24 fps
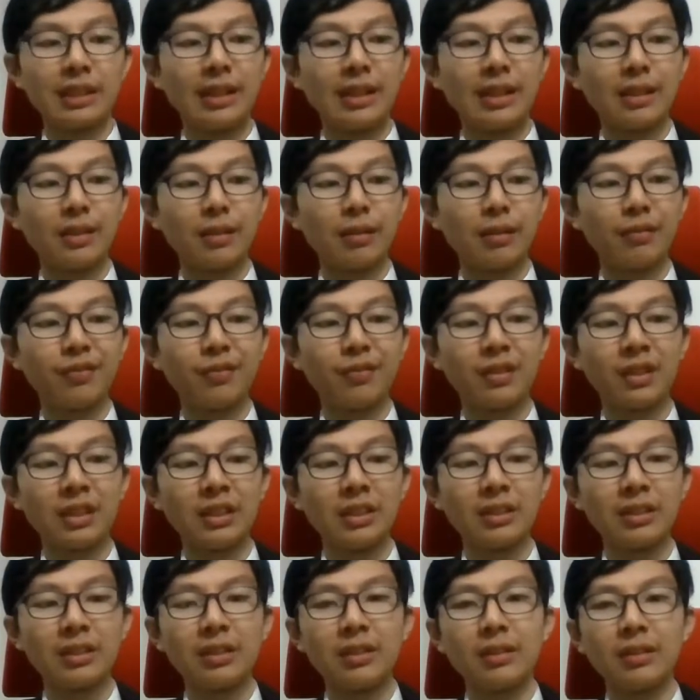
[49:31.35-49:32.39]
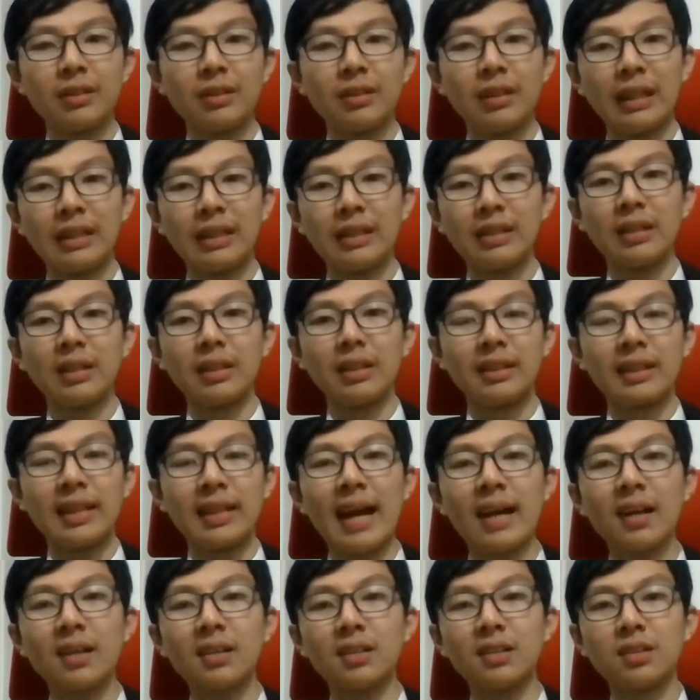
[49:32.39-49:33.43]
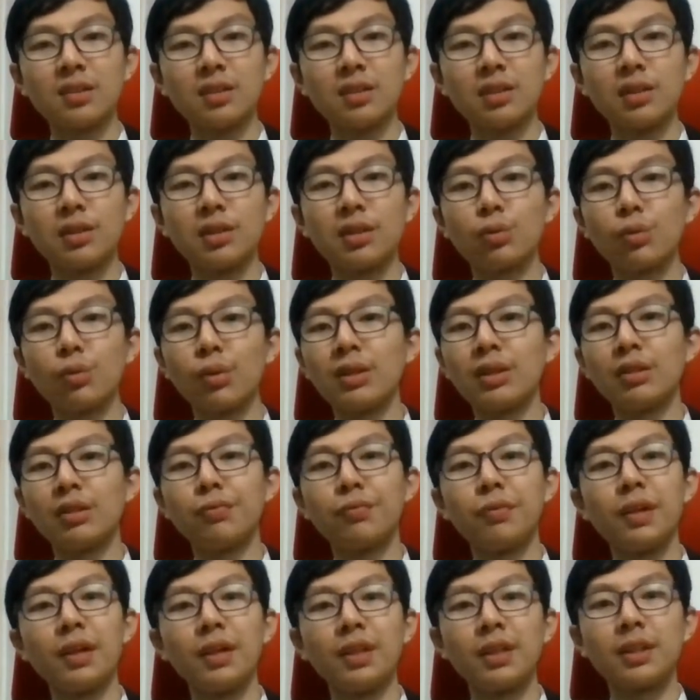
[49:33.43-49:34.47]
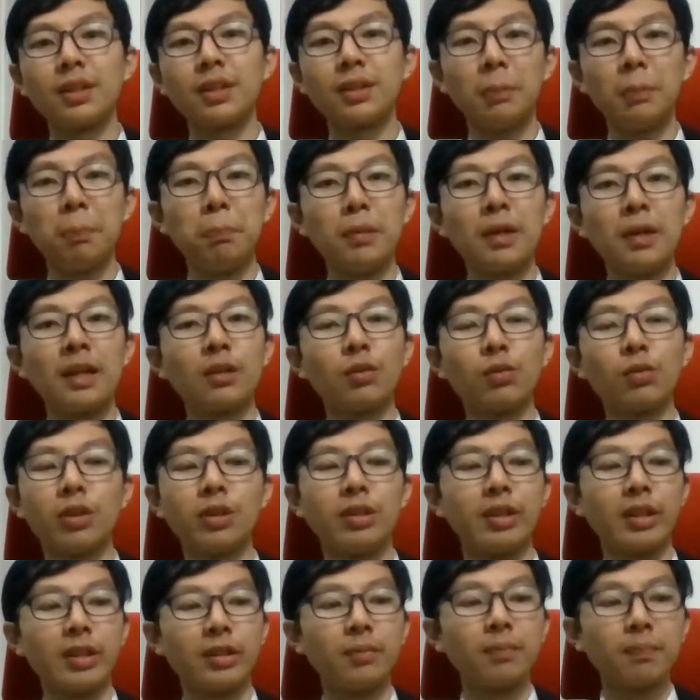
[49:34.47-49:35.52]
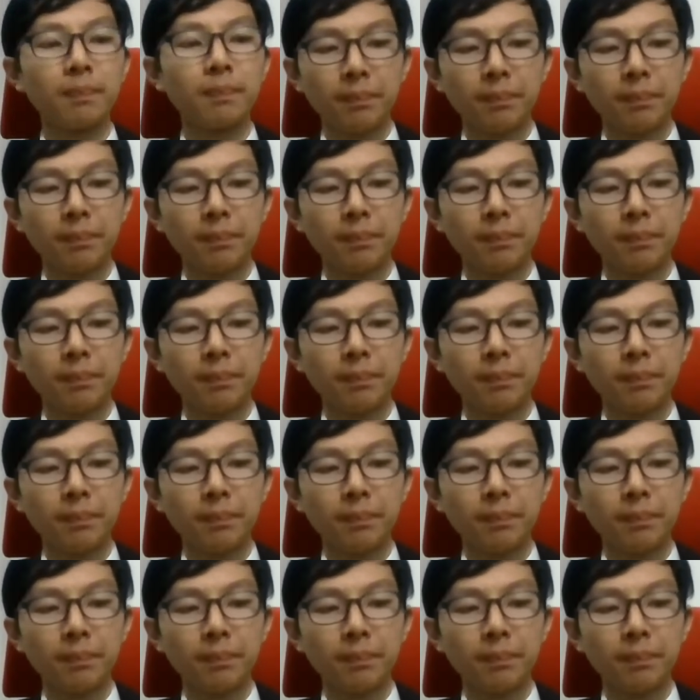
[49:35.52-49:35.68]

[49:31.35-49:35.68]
and the villain and the antagonist in this one is very creepy and well done.